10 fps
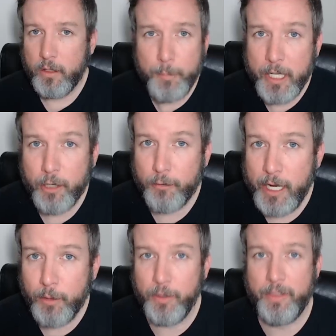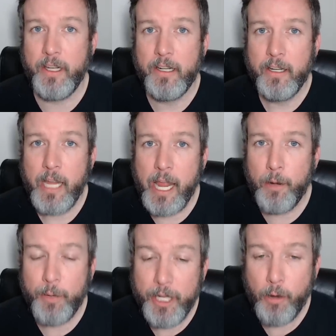The media ran with it,
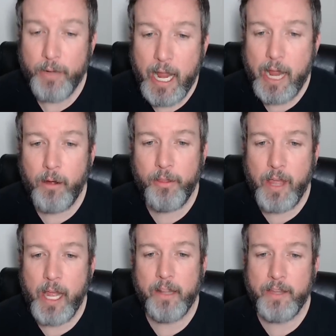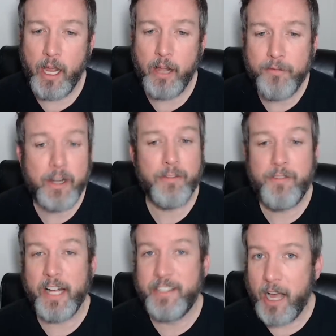and we know now that the
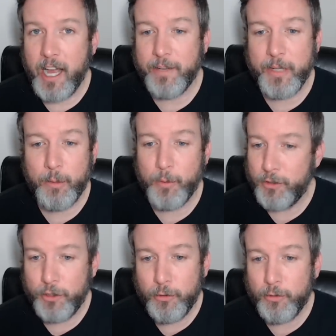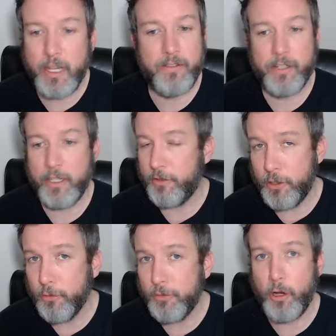unverified document was used as an
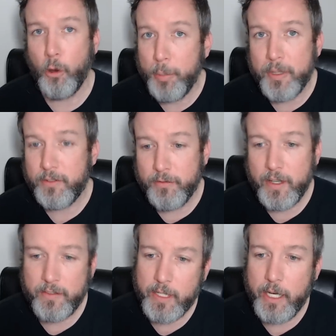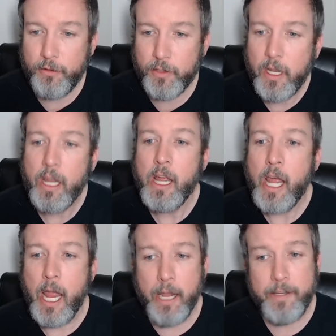excuse to open this investigation
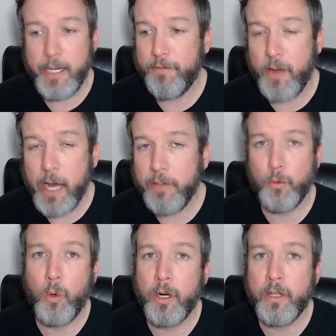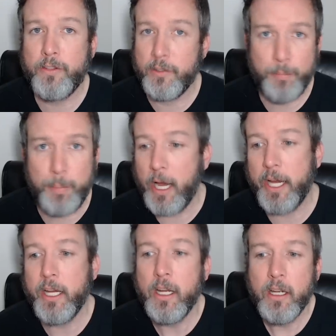and to get FISA warrants to
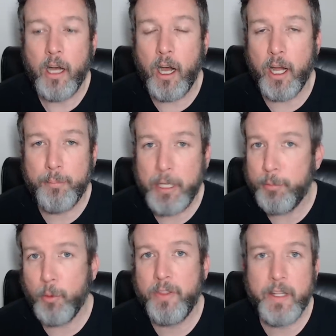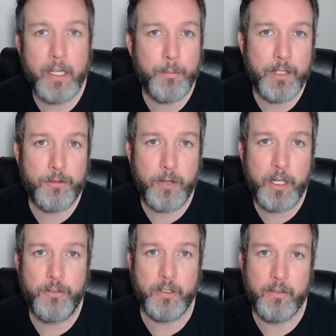spy on people within the
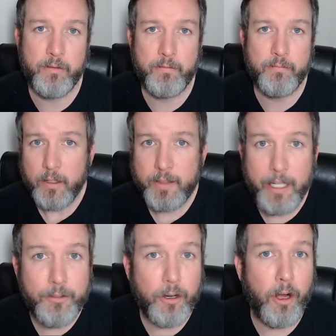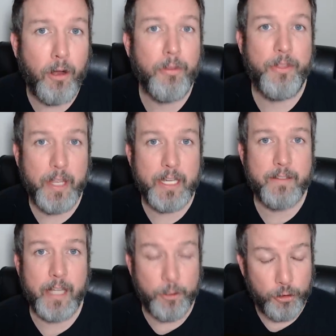administration. These are all things
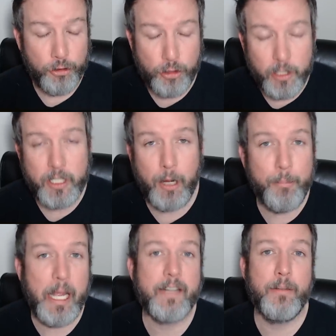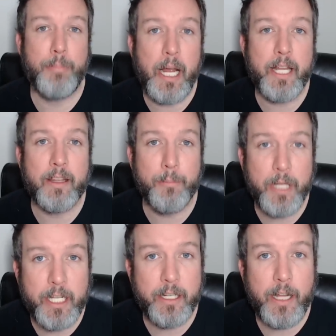that should come back to bite the
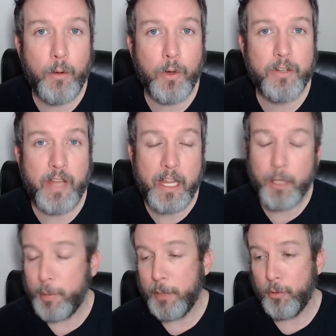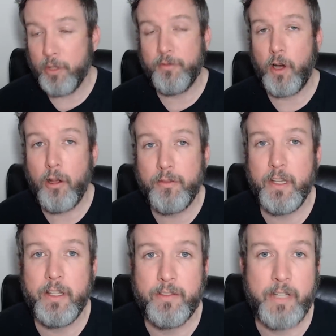media networks and the people involved
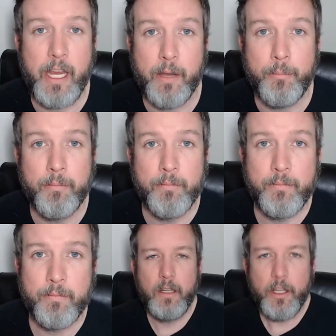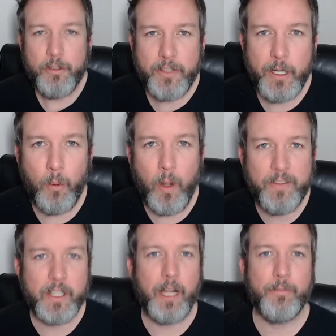in the scam. You see, once
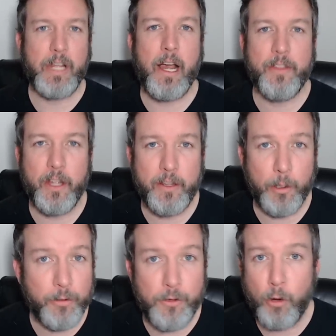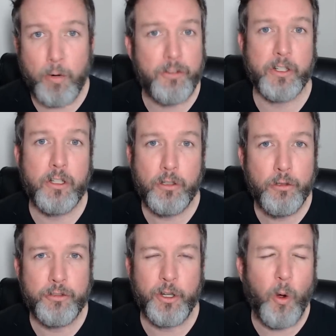it comes out that there was no Russian
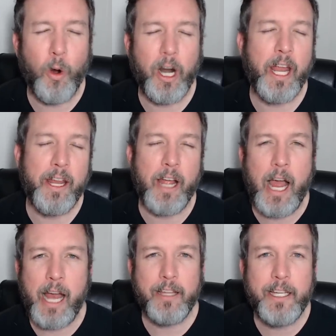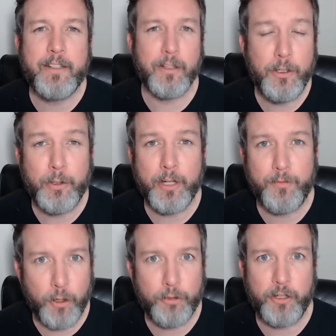collusion or a highly diluted
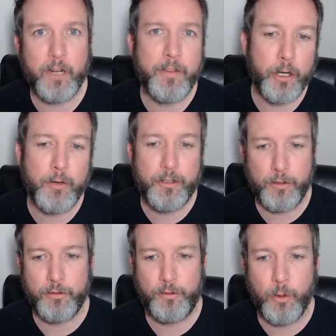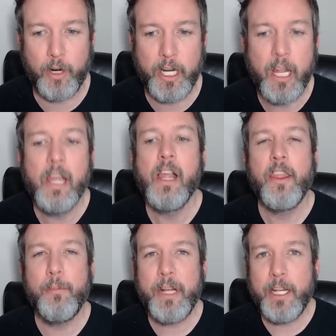version of their original story,
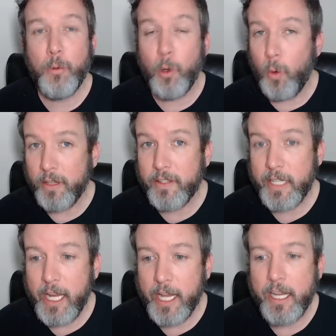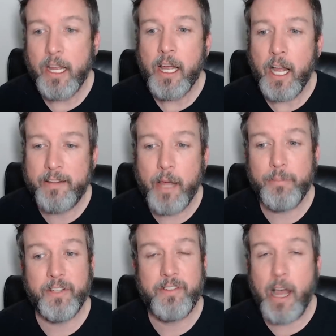the media will once again attempt
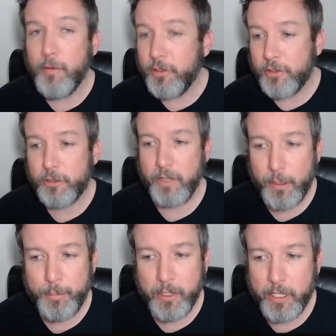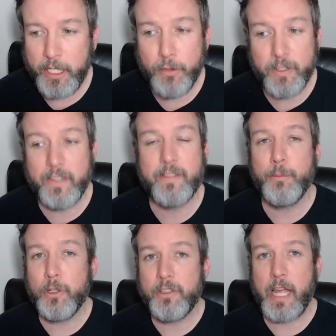to salvage their credibility using
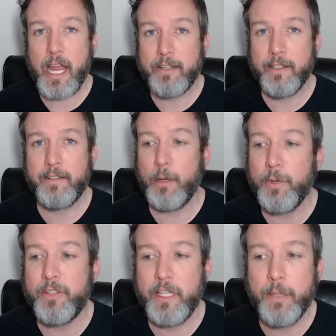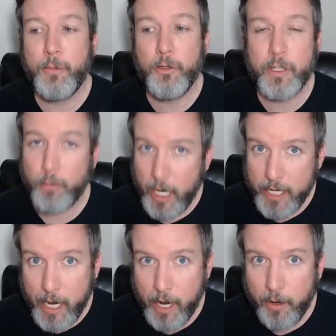similar tactics that we see them using right
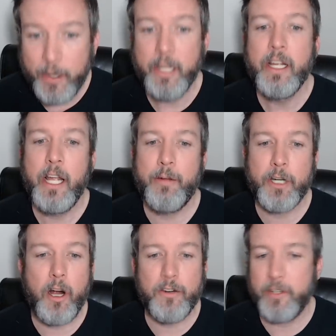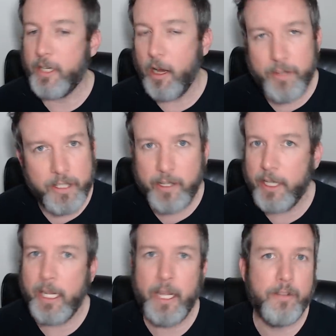now in regards to
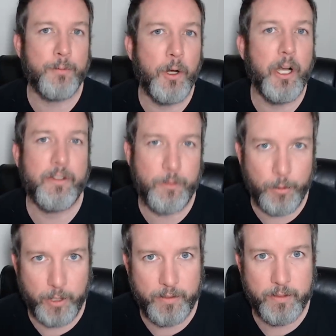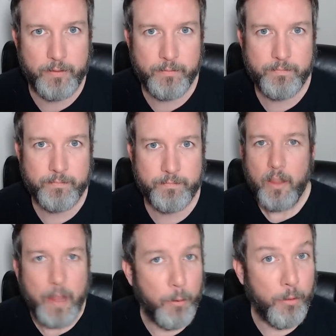Covington and the Smollett stories.
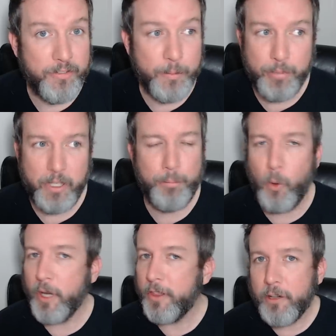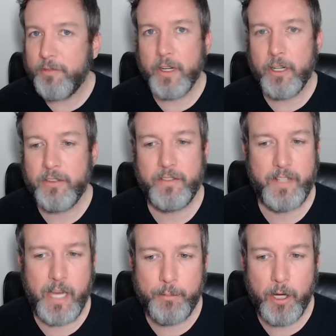They will simply point their fingers at
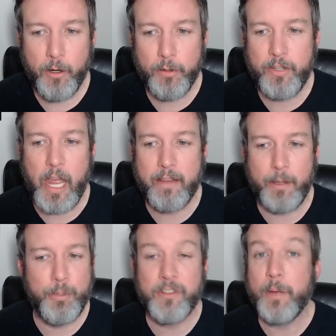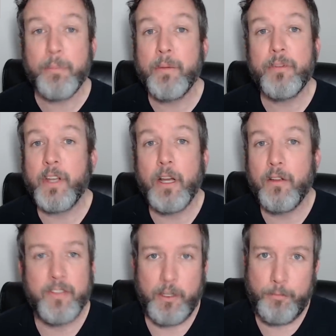scapegoats as they present
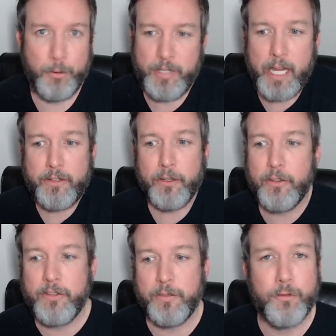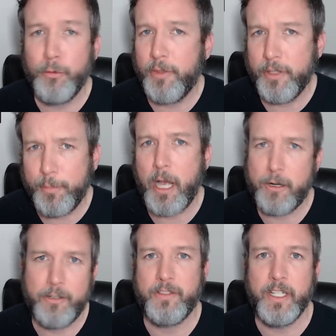themselves as protectors of truth and
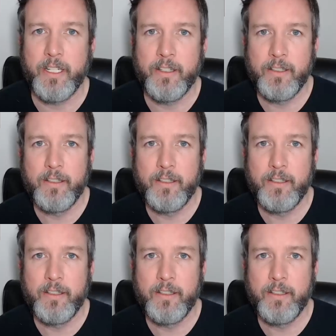democracy.